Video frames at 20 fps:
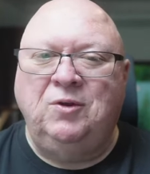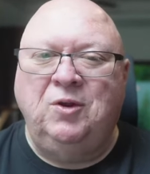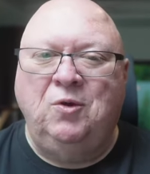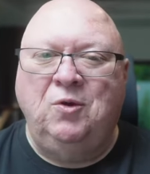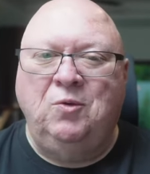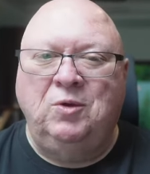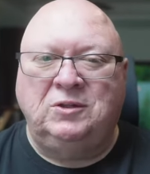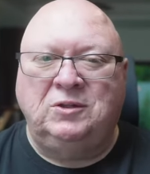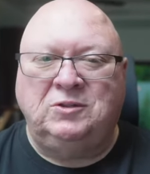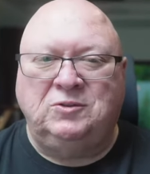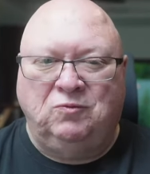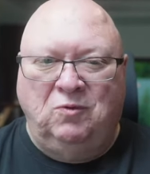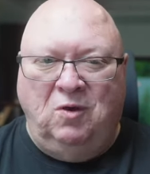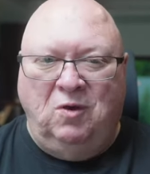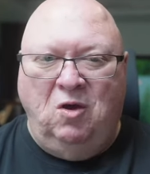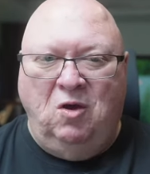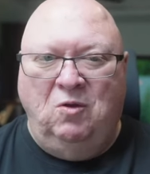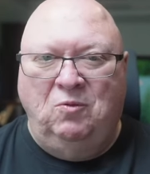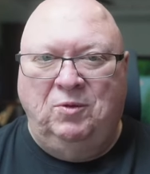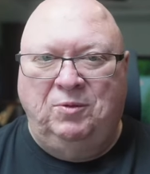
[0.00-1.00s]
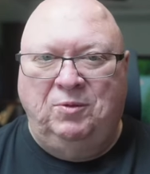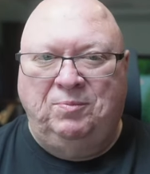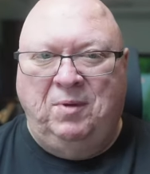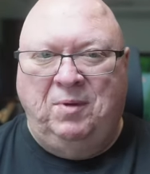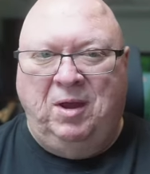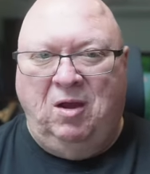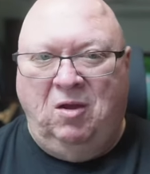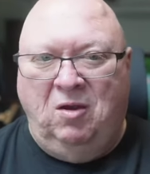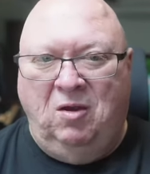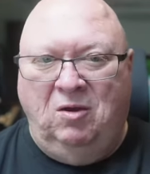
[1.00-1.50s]
know what's wrong with my
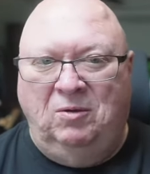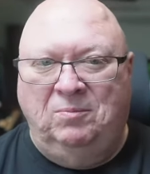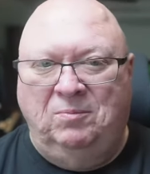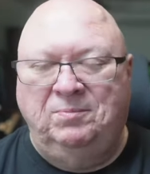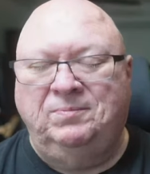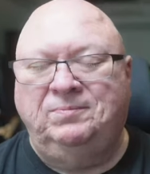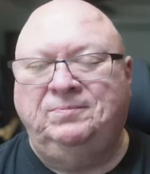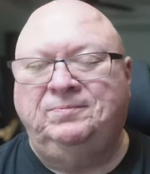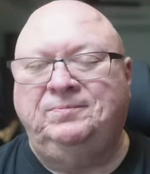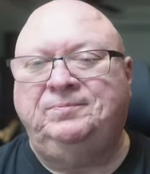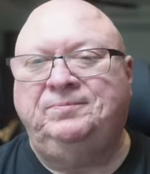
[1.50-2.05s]
arm.